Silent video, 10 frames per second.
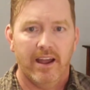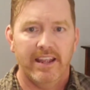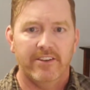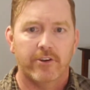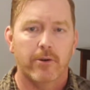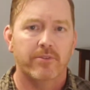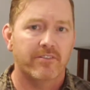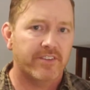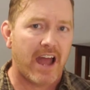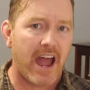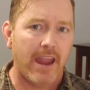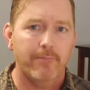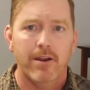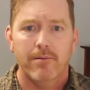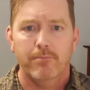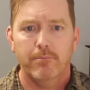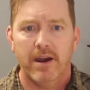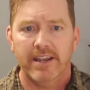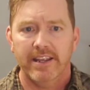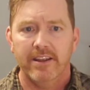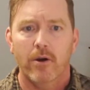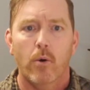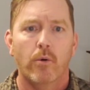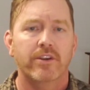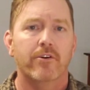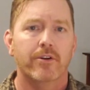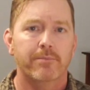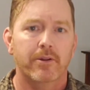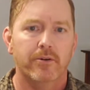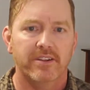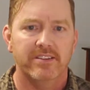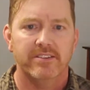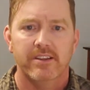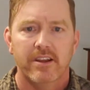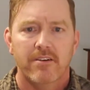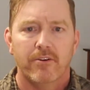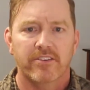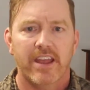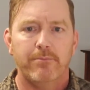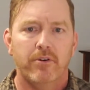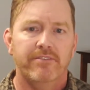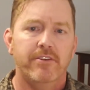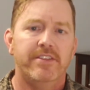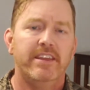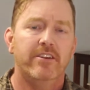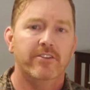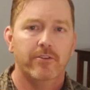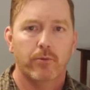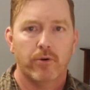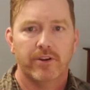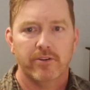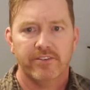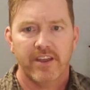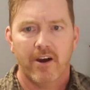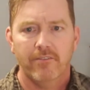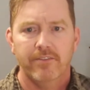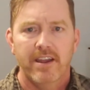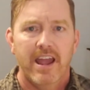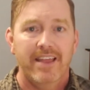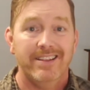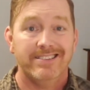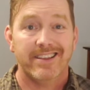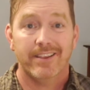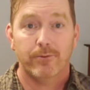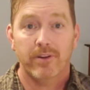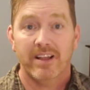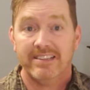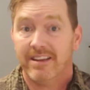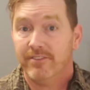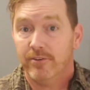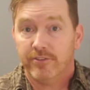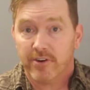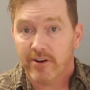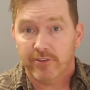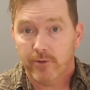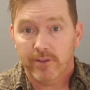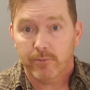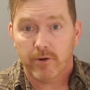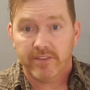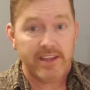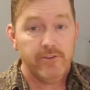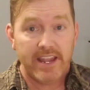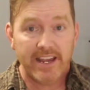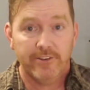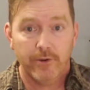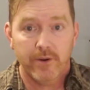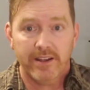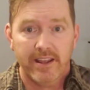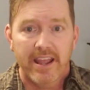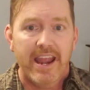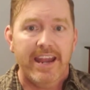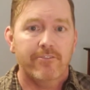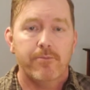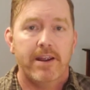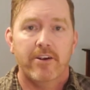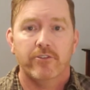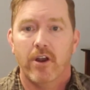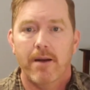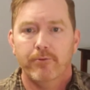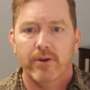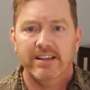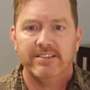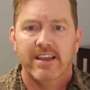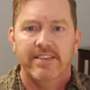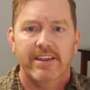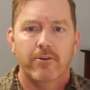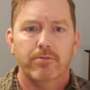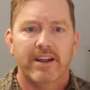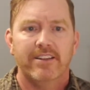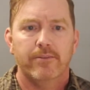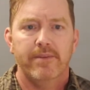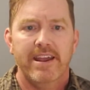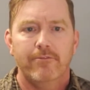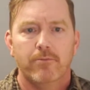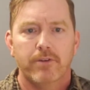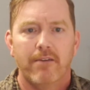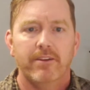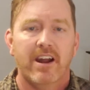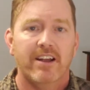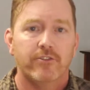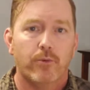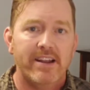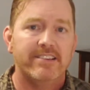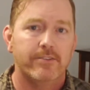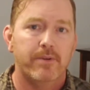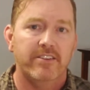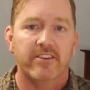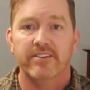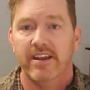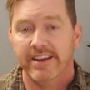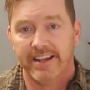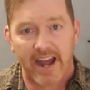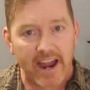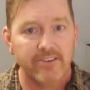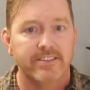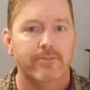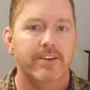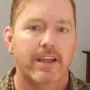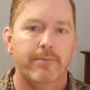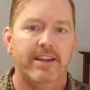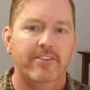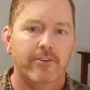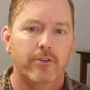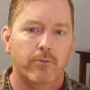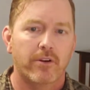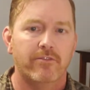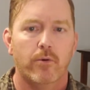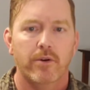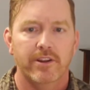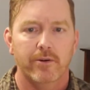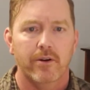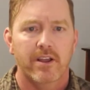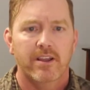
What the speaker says: in terms of time, money, or your own abilities. For example, if you think you can do the work yourself and then suddenly realize after you start doing the work that you can't do it, any repairs or upgrades that you're planning to make will probably cost twice as much because now you got to hire someone to come in and do the work for you.